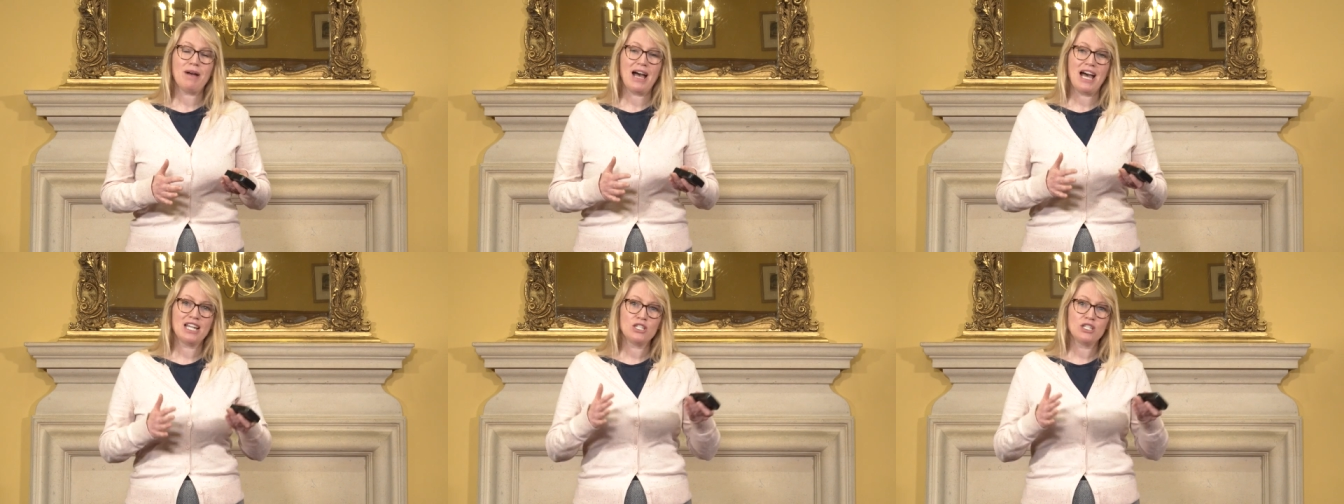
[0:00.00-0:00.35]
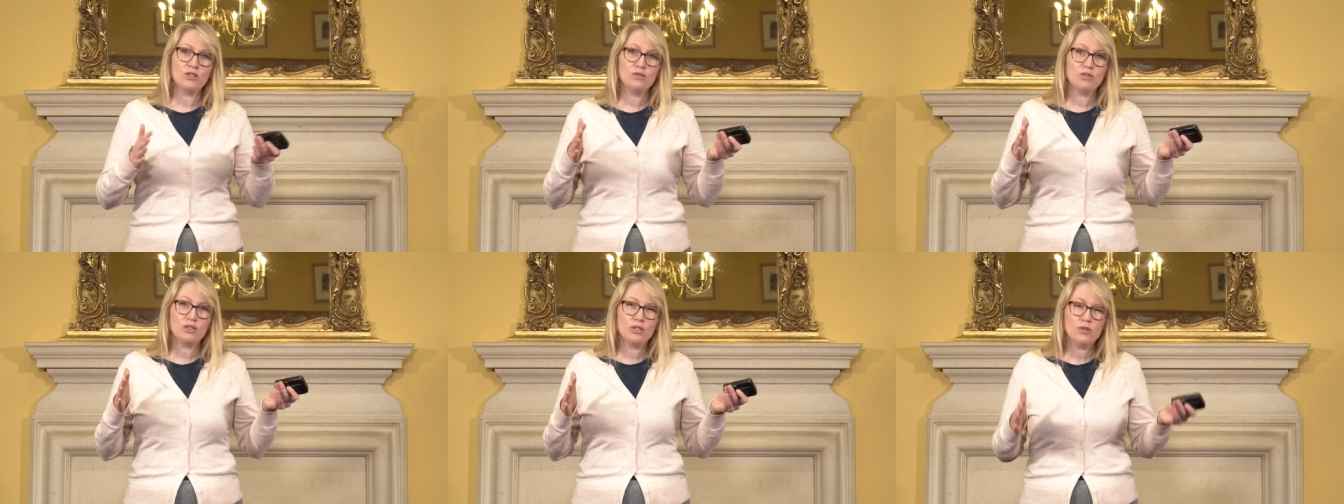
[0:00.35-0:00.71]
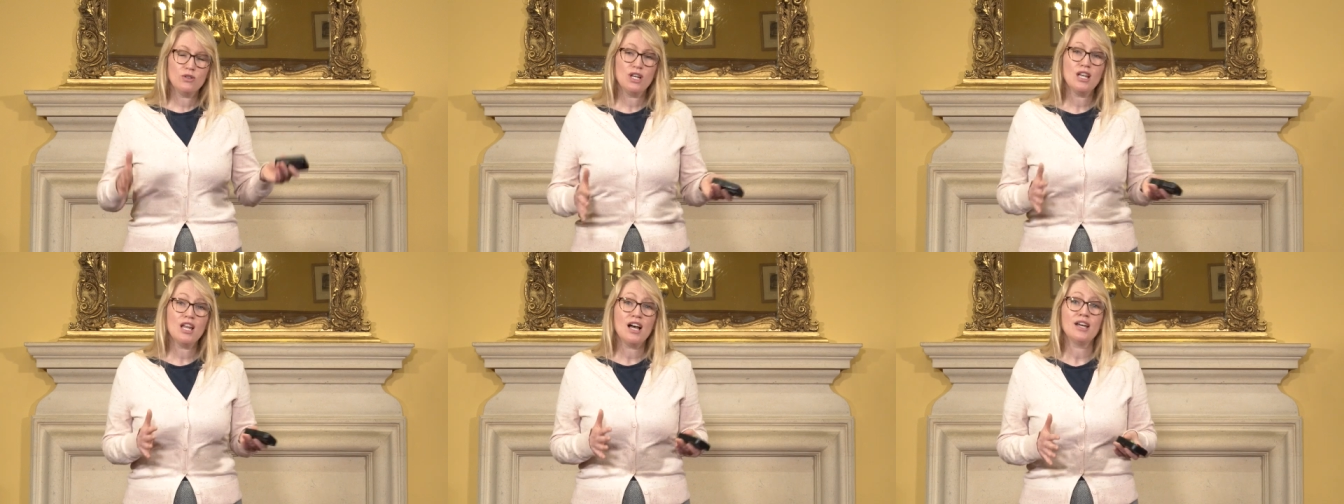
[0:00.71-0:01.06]
and you
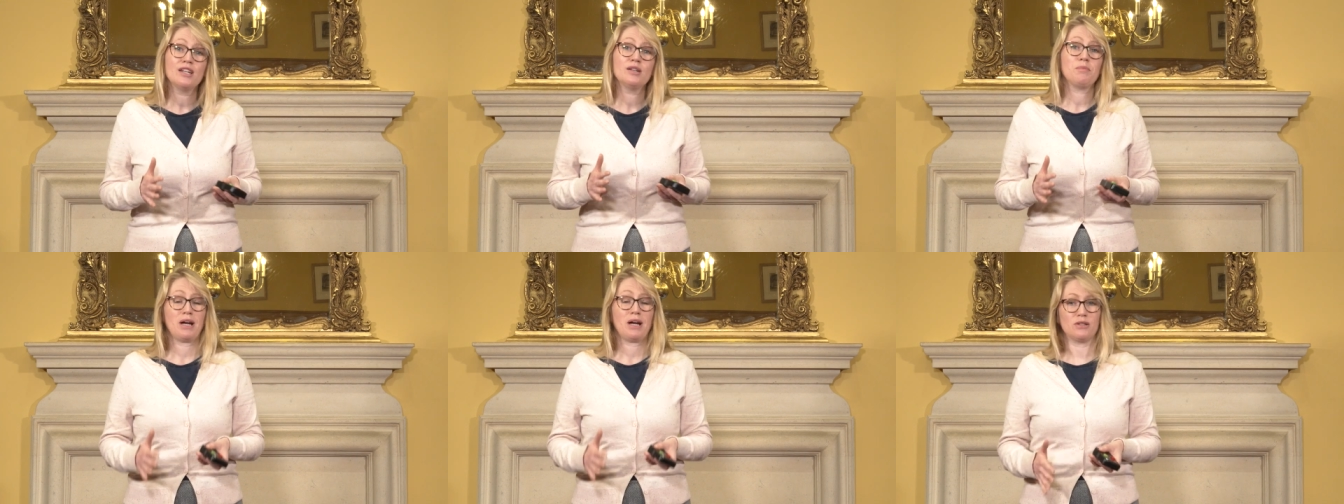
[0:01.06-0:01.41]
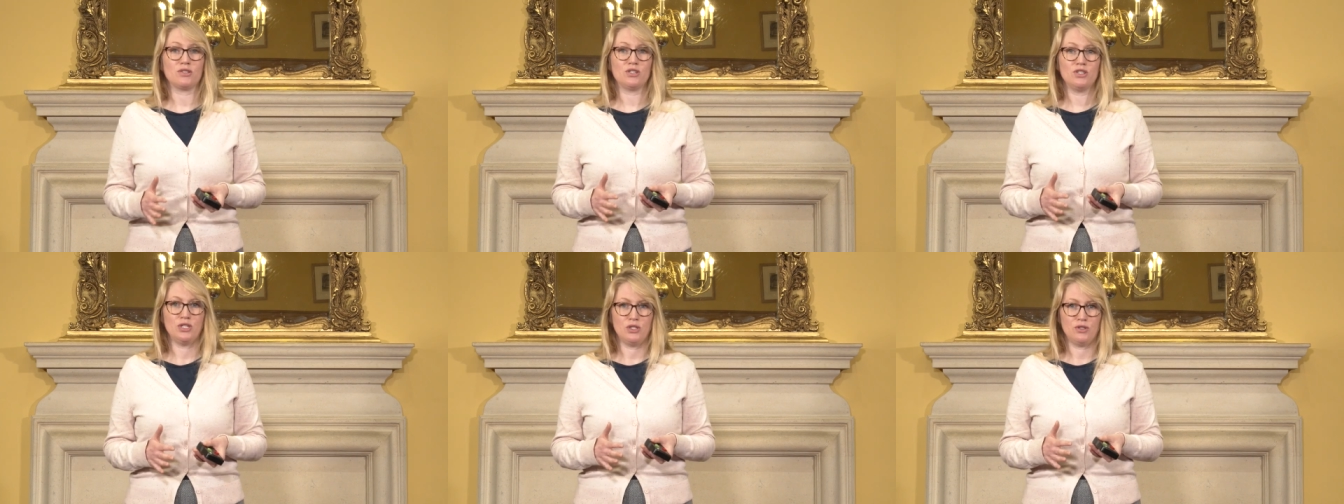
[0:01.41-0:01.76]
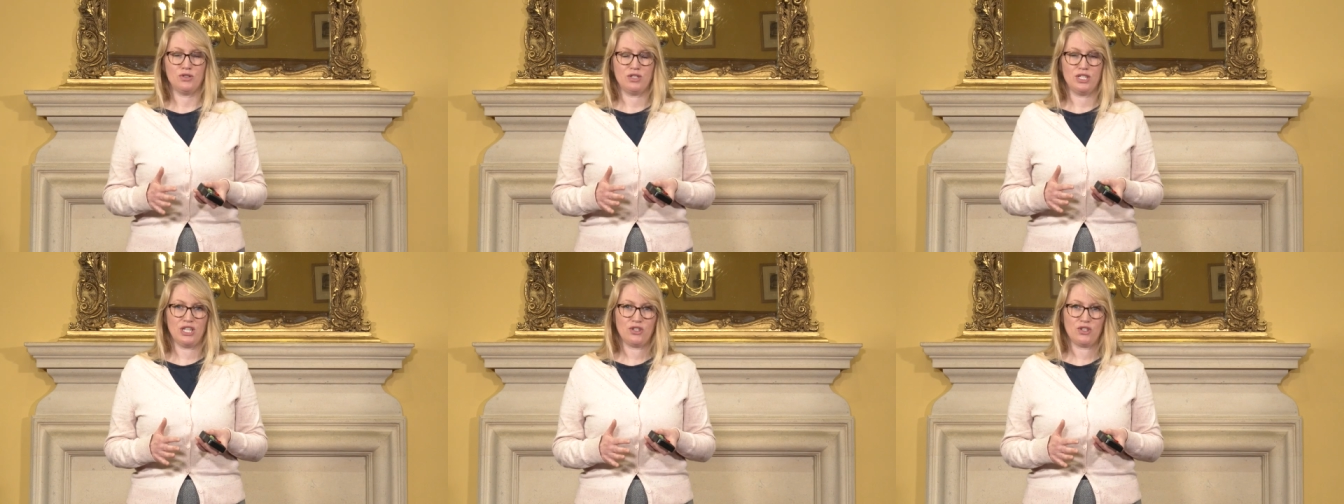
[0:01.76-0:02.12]
learn about a new
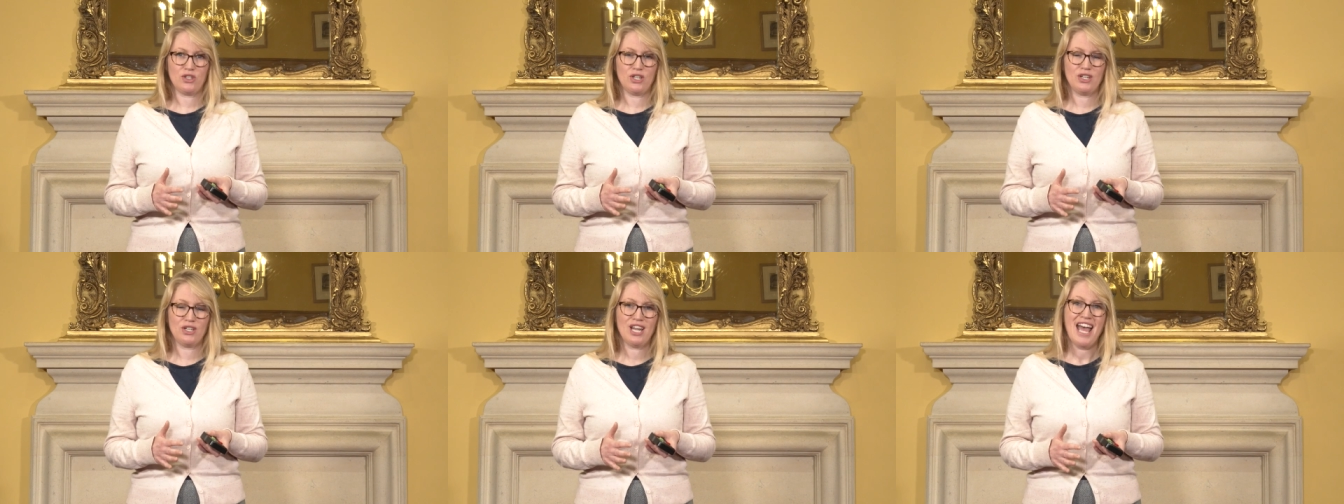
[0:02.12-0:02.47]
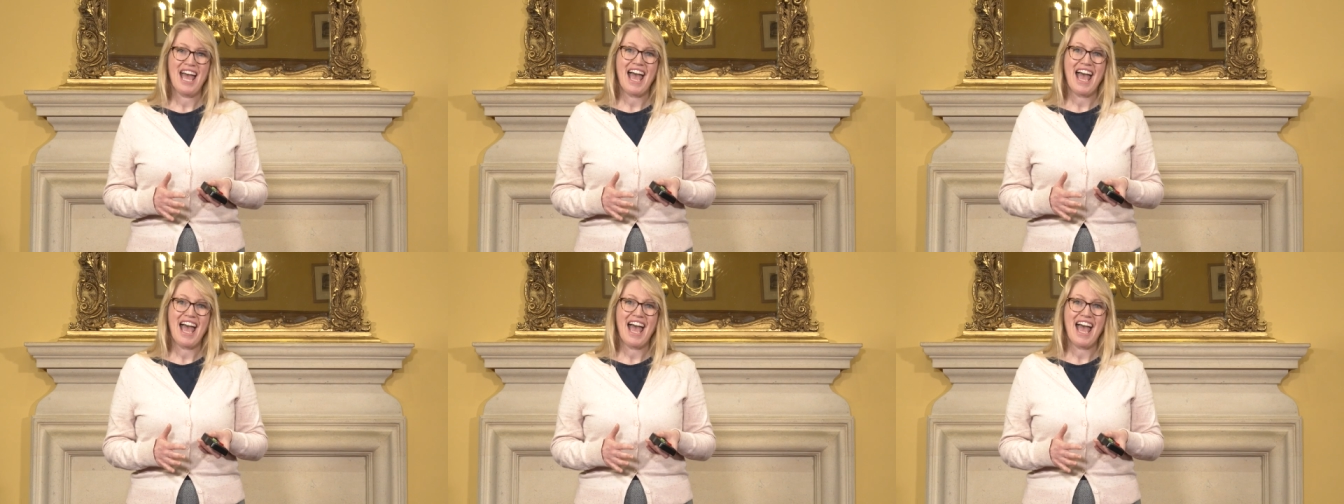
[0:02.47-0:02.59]
tradition,